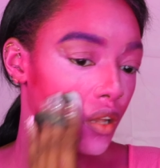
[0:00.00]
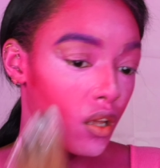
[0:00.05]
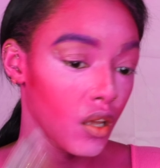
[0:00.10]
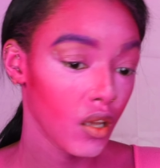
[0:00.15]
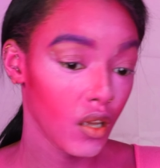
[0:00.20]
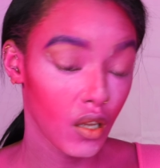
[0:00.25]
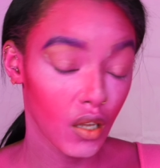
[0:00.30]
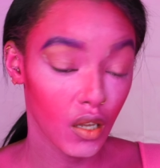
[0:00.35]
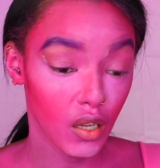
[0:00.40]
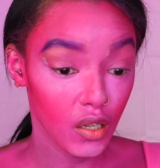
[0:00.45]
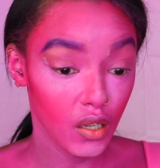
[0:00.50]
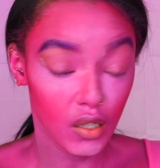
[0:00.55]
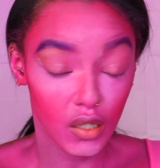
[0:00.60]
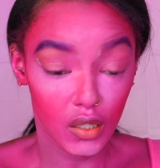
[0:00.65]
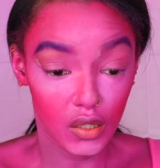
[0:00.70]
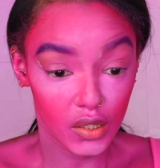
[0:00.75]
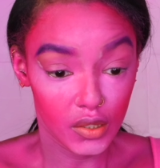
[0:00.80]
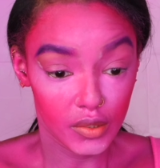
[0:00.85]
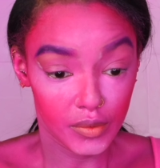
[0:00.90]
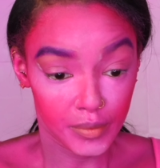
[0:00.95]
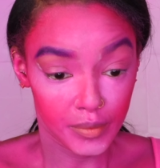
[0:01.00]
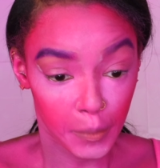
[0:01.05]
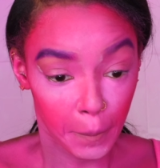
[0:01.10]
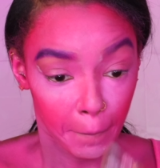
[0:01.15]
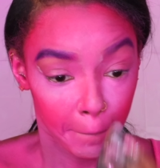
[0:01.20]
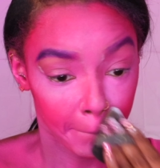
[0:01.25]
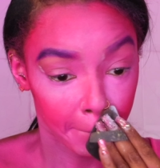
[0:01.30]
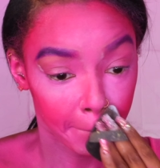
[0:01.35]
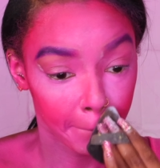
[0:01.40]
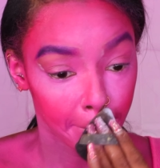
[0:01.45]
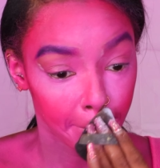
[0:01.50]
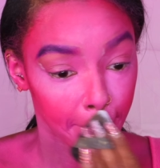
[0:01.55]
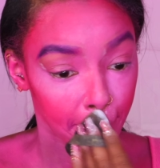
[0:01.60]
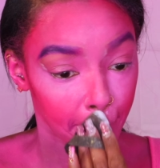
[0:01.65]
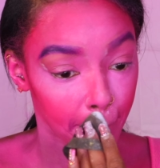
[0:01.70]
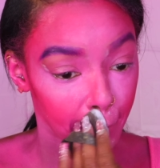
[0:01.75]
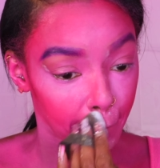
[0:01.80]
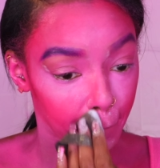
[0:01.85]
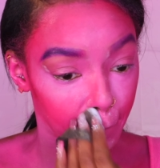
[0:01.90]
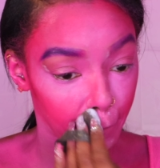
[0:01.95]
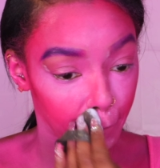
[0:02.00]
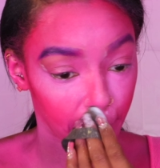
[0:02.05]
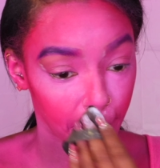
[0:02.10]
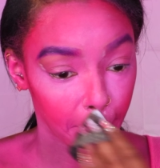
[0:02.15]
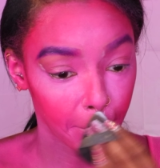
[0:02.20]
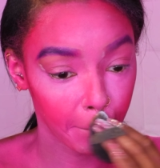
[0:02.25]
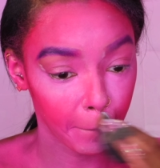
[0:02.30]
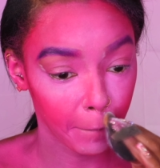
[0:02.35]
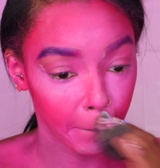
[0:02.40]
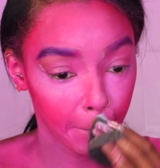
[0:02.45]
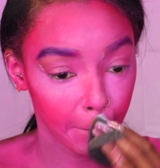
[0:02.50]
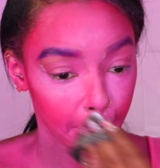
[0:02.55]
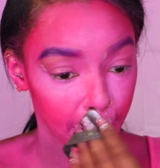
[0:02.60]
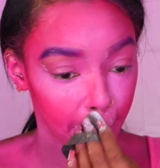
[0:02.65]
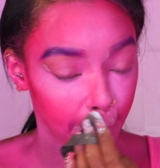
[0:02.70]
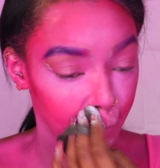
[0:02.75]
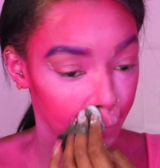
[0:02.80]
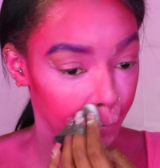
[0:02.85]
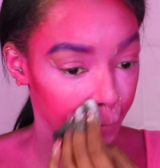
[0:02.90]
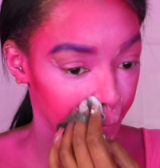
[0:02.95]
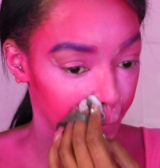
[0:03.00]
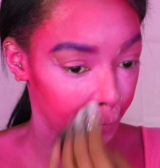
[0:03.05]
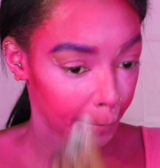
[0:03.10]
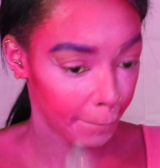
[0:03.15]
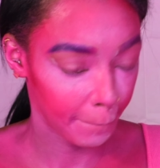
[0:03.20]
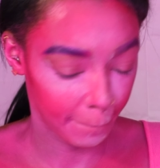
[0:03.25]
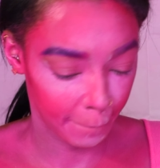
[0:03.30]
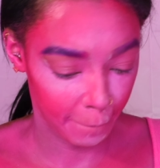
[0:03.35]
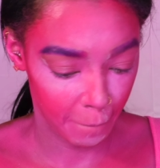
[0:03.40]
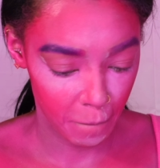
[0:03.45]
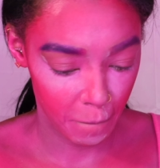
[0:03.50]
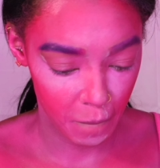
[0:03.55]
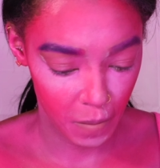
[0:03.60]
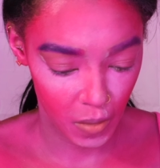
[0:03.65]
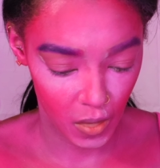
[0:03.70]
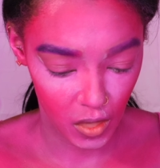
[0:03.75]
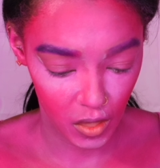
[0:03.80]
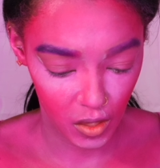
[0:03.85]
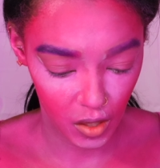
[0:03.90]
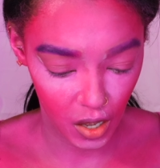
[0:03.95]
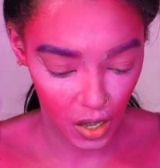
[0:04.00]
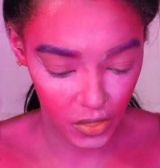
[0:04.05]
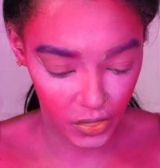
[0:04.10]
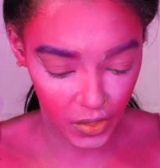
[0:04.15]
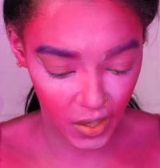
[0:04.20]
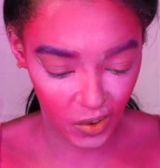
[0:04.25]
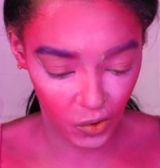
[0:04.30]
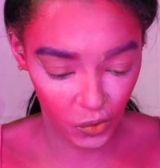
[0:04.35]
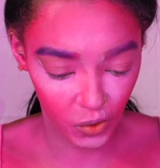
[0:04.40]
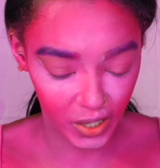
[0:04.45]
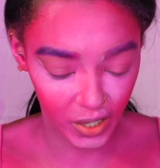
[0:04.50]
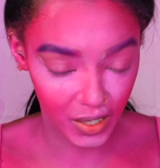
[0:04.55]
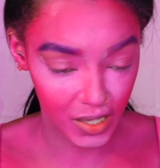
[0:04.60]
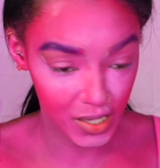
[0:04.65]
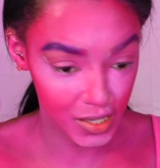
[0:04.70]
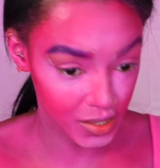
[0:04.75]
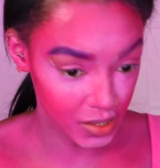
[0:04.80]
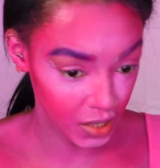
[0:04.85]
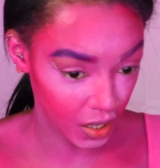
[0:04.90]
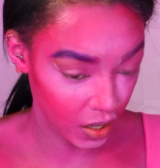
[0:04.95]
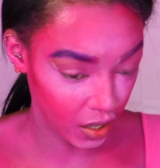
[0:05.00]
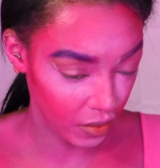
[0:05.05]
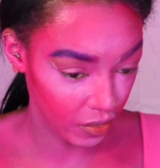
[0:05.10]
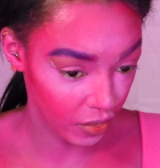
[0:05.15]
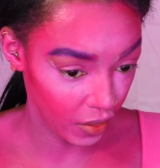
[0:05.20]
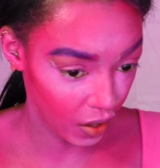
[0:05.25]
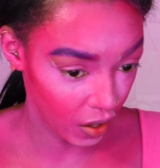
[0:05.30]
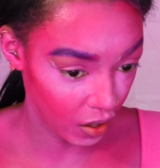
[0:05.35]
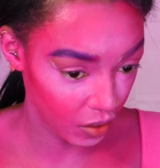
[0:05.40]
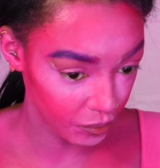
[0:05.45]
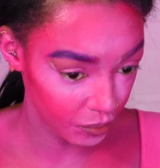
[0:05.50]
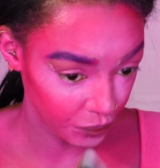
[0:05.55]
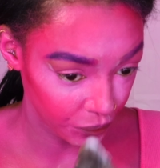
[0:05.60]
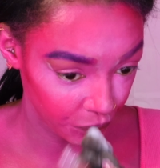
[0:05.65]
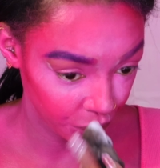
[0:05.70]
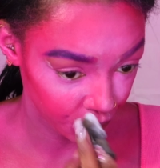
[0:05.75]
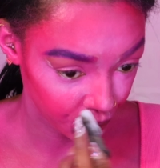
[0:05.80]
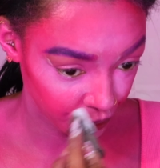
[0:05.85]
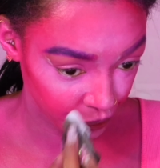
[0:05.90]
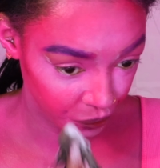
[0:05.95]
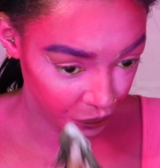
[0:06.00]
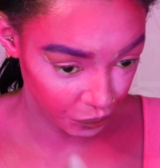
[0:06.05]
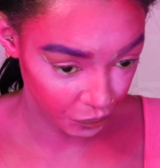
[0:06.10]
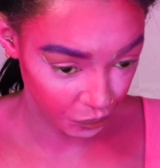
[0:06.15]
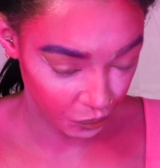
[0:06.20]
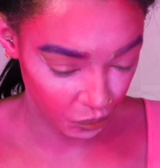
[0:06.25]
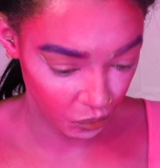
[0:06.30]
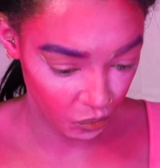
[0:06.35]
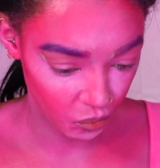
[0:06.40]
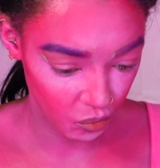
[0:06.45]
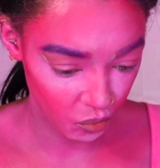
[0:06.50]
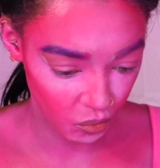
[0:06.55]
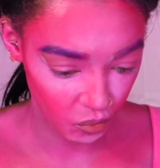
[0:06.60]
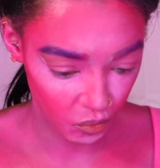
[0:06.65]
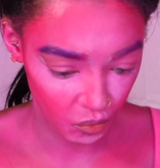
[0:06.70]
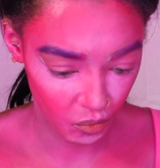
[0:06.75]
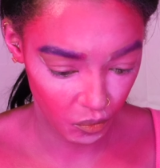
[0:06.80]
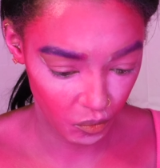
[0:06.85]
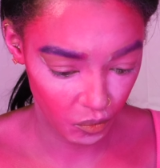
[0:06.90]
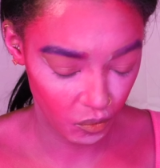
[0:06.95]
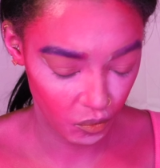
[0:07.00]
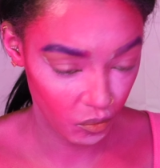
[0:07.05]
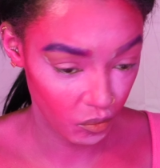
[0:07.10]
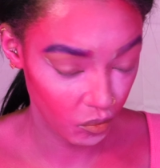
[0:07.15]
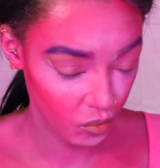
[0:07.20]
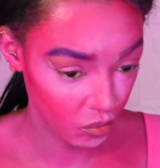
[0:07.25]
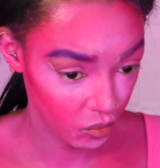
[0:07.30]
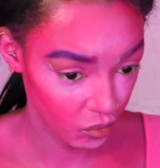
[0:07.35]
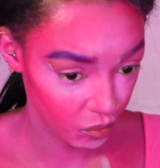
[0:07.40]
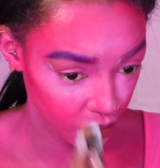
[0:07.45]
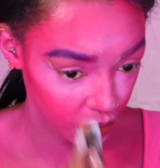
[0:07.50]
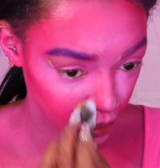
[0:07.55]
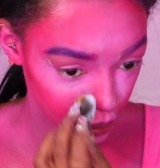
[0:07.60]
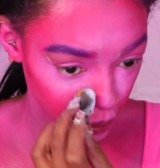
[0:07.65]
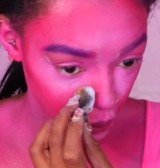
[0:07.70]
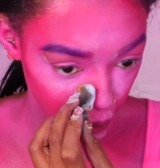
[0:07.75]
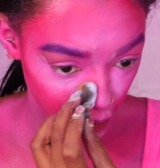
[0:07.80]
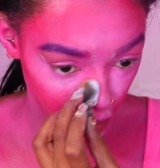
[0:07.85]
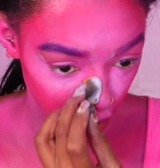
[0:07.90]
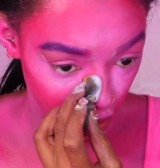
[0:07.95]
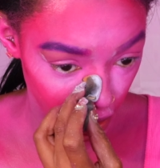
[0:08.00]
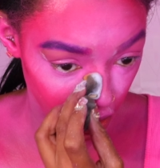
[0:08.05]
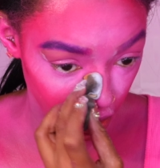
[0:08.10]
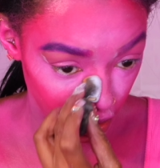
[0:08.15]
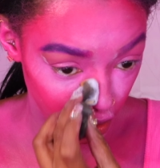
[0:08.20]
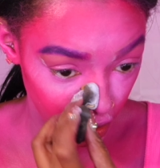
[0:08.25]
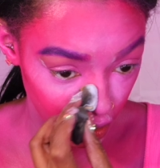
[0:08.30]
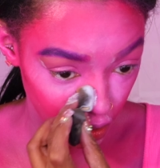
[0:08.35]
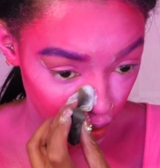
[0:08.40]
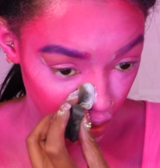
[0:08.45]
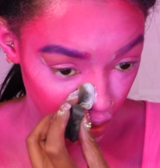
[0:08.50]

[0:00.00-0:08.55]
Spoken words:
but for the most part, I am really just heavily relying on those highlighted areas to kind of like spread that powder out.